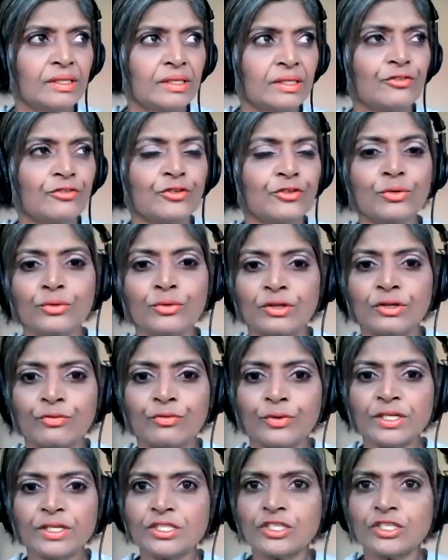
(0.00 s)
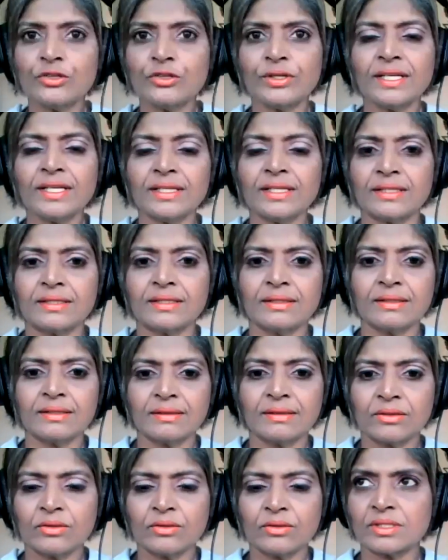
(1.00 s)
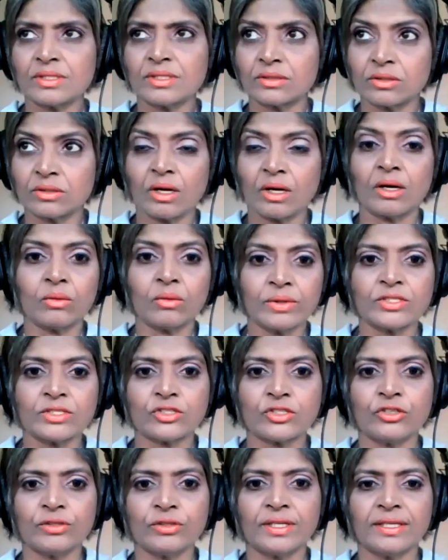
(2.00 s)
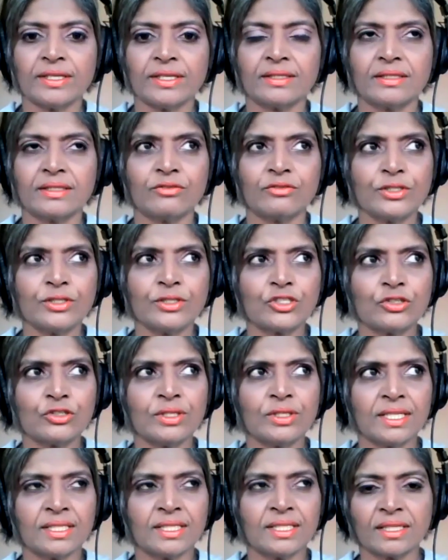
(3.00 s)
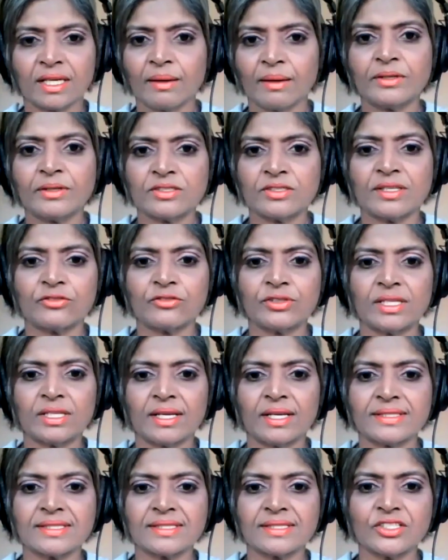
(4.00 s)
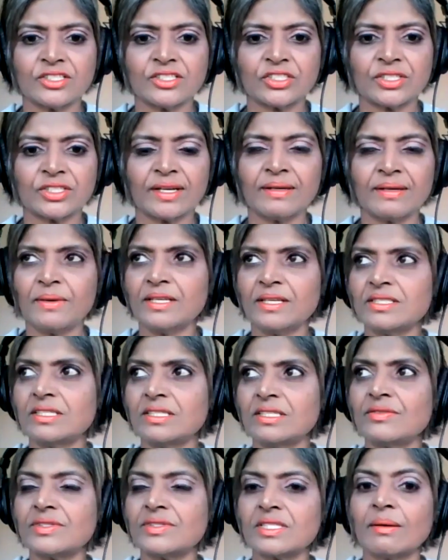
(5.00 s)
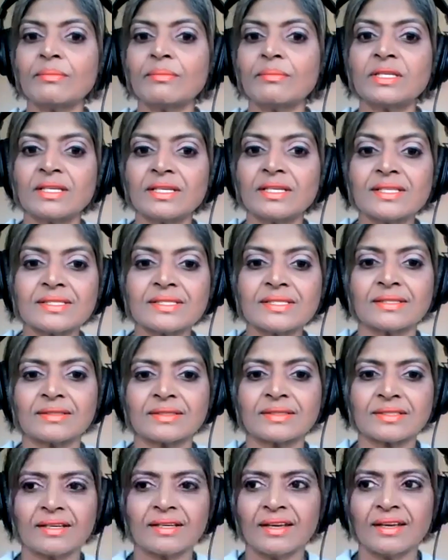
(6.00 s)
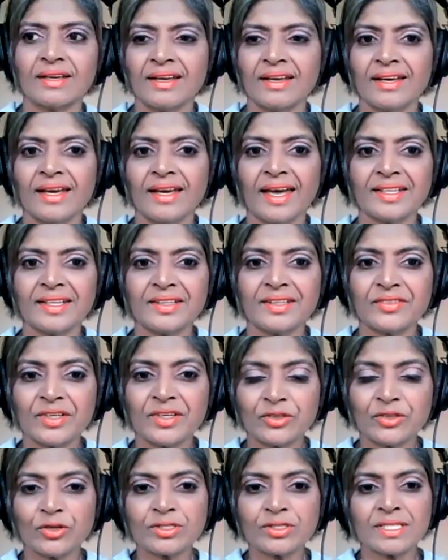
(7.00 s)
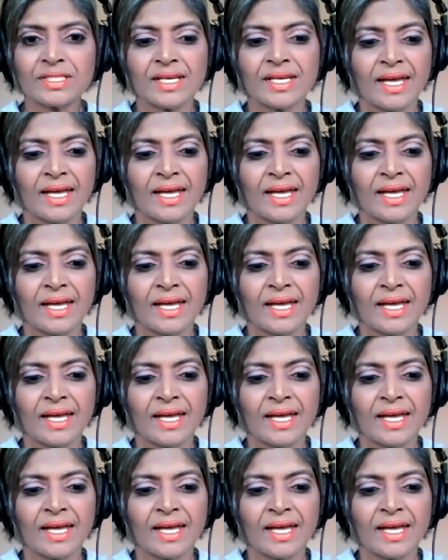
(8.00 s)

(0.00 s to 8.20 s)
if we're tuning in, those that are always tuning in, if we're tuning in and coming to that realization, now imagine if somebody isn't, and they're not